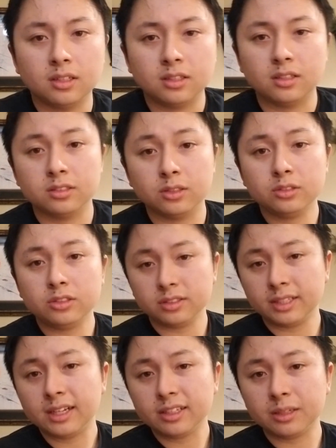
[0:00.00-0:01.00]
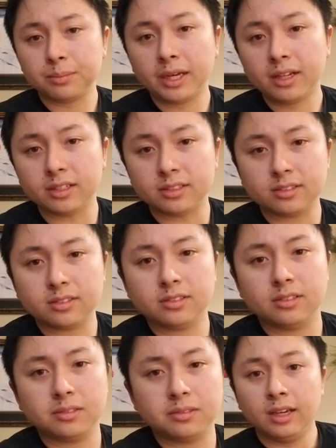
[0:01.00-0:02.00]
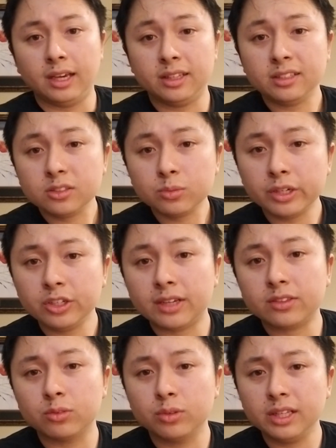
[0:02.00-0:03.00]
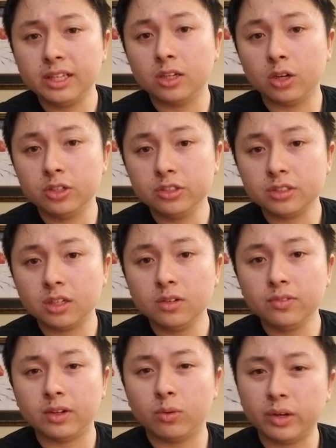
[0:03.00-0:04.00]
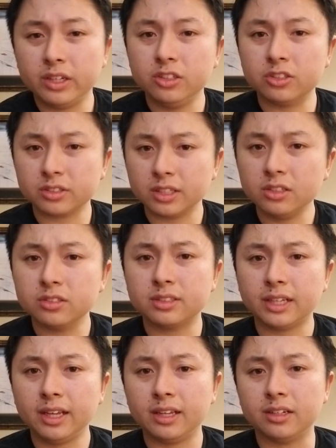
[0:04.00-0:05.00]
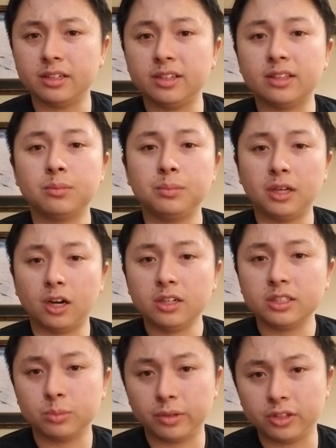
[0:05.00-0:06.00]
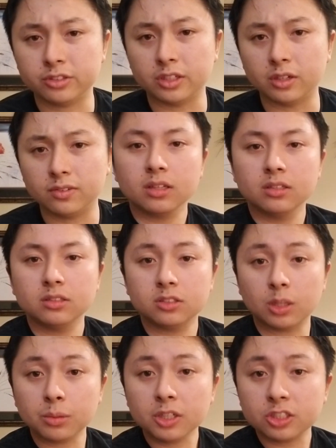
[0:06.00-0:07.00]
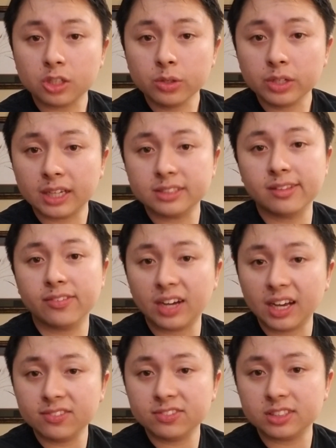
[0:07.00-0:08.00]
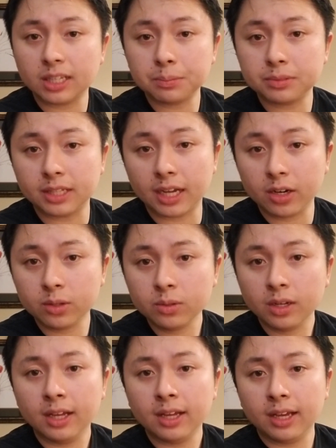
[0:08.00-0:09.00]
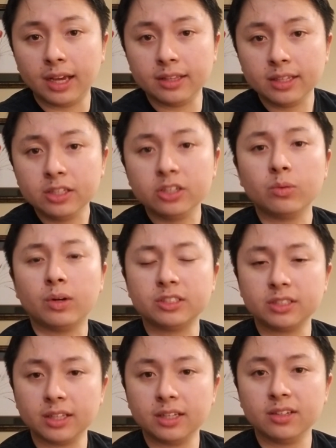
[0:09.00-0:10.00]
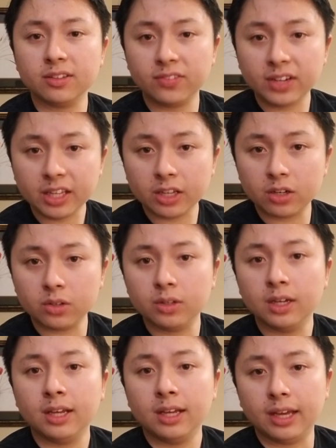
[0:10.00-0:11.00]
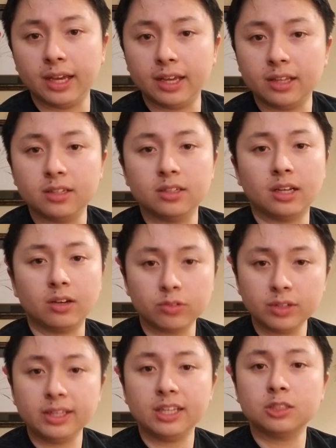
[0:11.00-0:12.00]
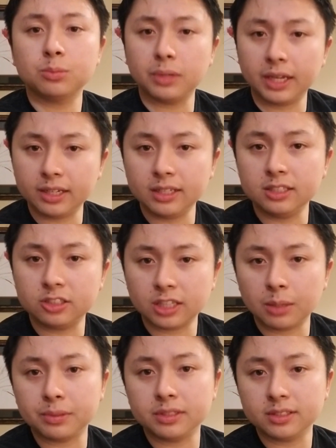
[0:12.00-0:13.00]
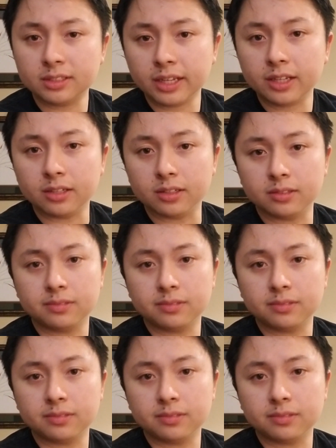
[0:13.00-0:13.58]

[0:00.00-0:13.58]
So it's a delicate balance. And this is where you have to really know yourself and where your skills stand, and you have to be honest with yourself. So I'm going to show you guys the 5 steps now, and then you can watch to the end of the video, and I'll really explain each step in detail.